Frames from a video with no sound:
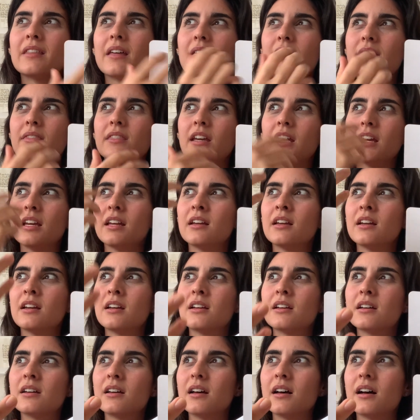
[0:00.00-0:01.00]
that they
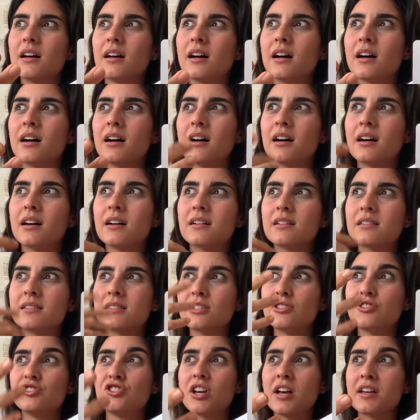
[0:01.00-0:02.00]

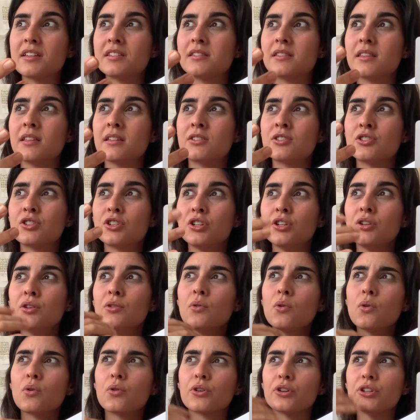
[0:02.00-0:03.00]
suggest this to
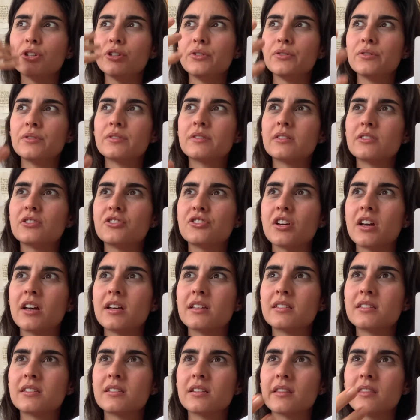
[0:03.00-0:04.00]
you, or you
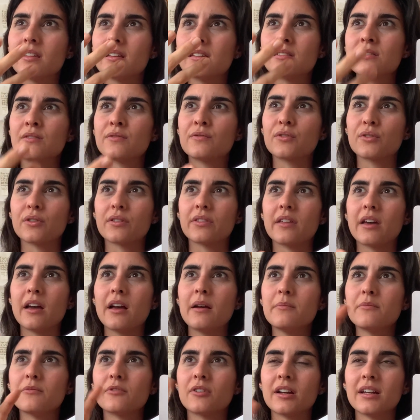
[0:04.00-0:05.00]
suggest this for
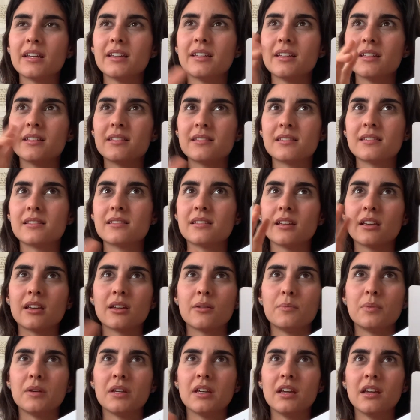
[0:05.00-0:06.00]
them, right? It
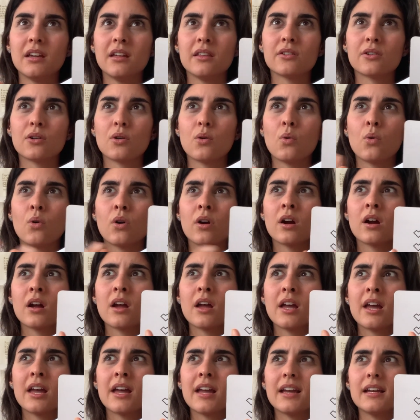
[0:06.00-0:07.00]
could be either or.
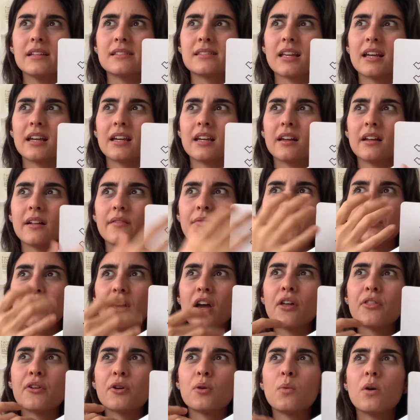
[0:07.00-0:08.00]
It's like the
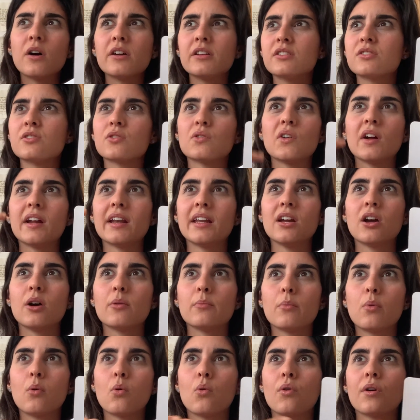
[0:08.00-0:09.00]
other one is already
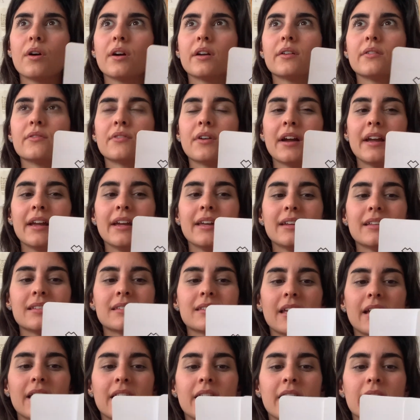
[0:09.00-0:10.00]
on board, right? It's
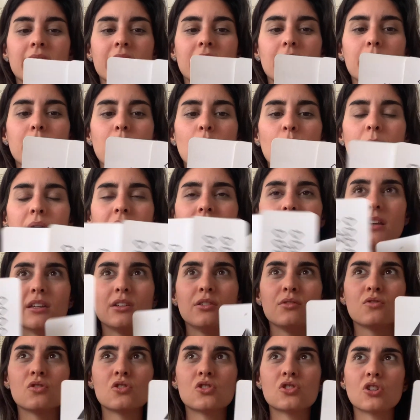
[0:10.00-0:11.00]
like the moment that
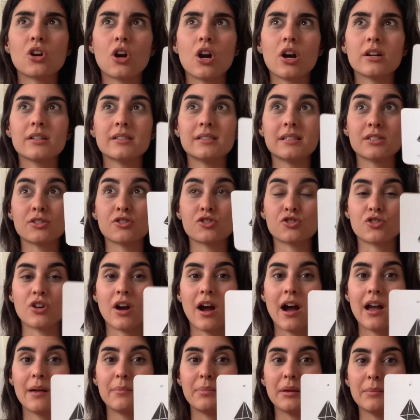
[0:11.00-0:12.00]
you start
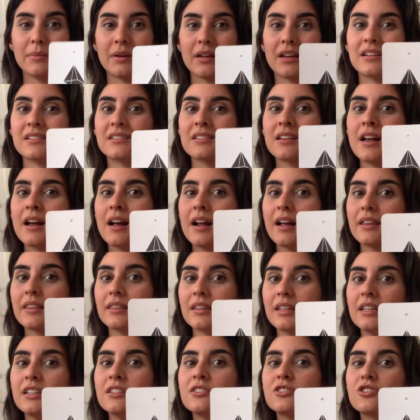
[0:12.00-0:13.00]
describing, because
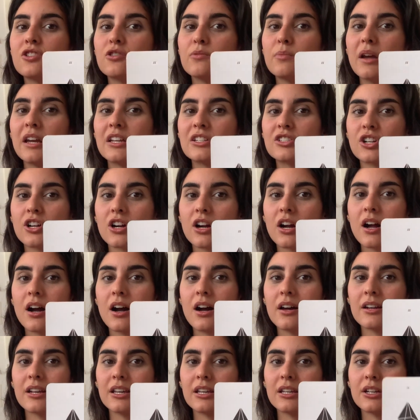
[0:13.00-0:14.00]
these two major
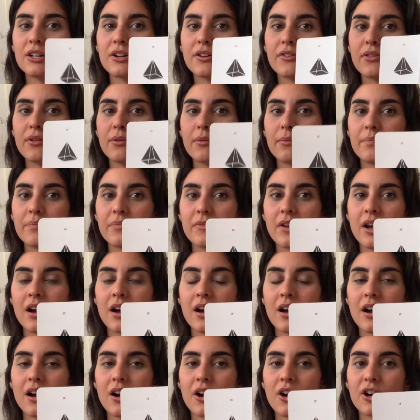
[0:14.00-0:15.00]
arcana here, the
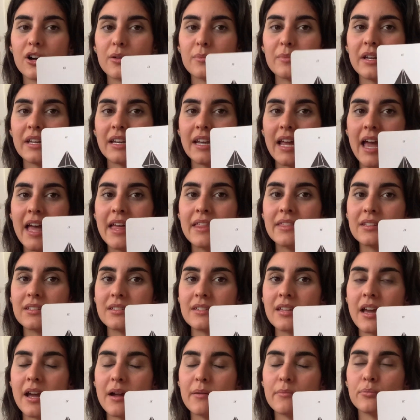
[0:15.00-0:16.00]
Hermit and the
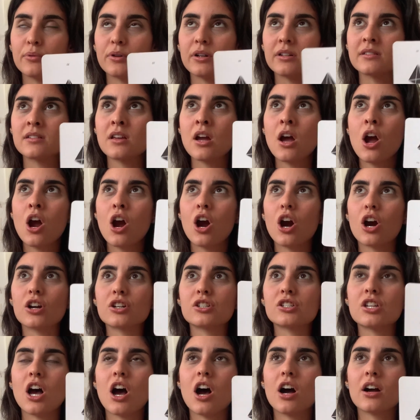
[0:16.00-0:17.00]
Temperance, are
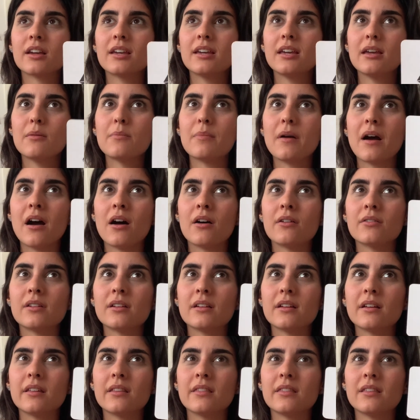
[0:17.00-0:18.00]
talking about
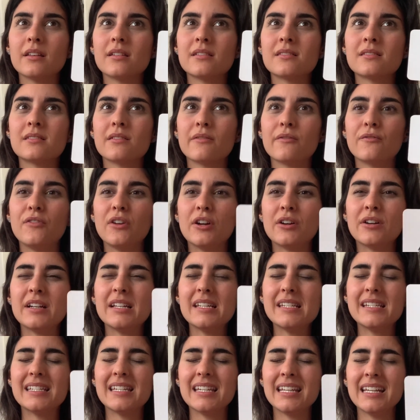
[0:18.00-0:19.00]
this
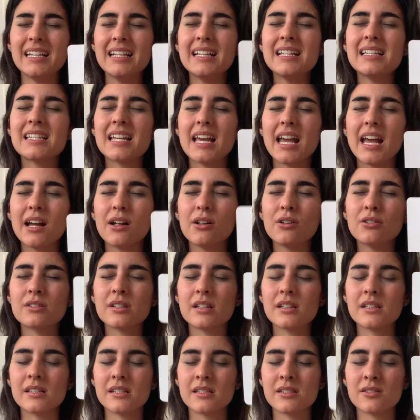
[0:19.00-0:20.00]
very detailed
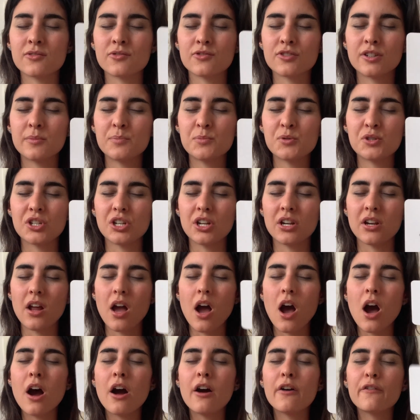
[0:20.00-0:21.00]
description
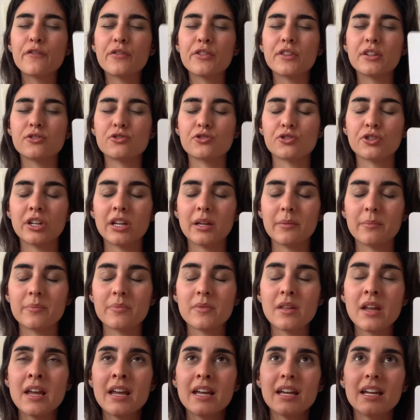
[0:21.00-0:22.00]
of the dream.
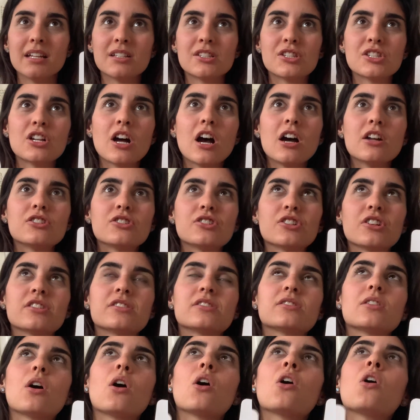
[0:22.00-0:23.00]
It's not
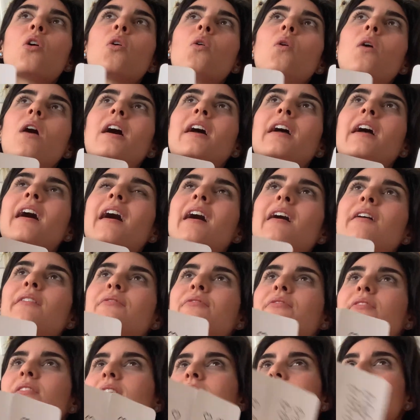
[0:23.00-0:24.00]
just, oh, I have
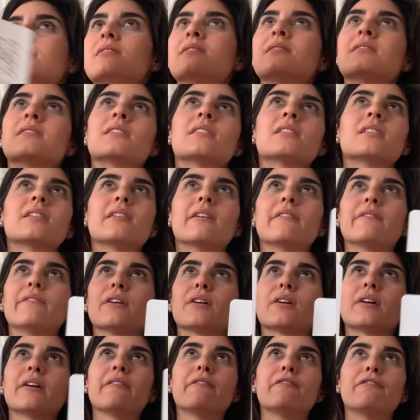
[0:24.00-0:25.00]
this
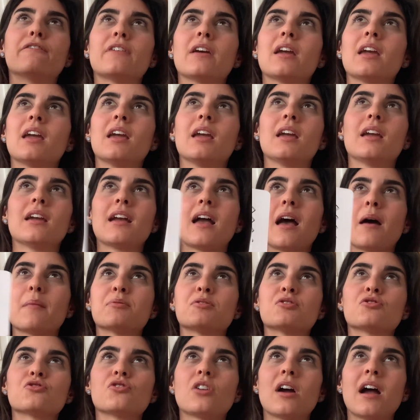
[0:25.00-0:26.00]
very vague,
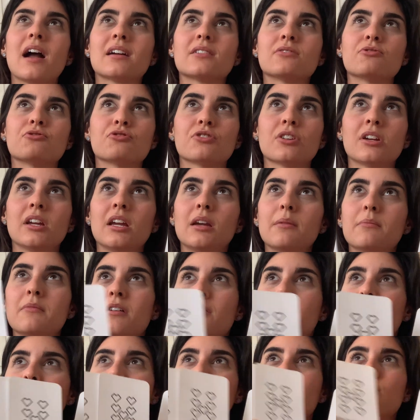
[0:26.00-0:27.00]
abstract dream
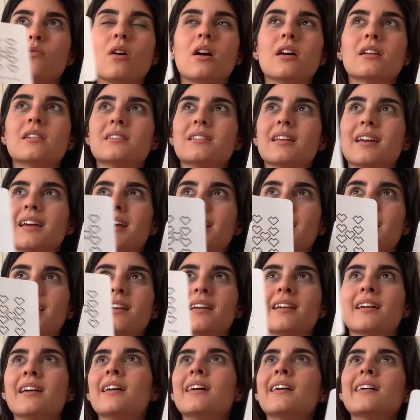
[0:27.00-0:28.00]
of one
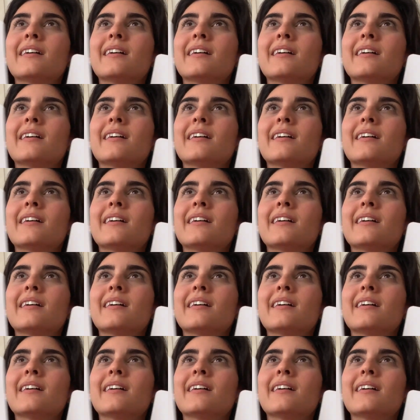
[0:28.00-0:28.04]
day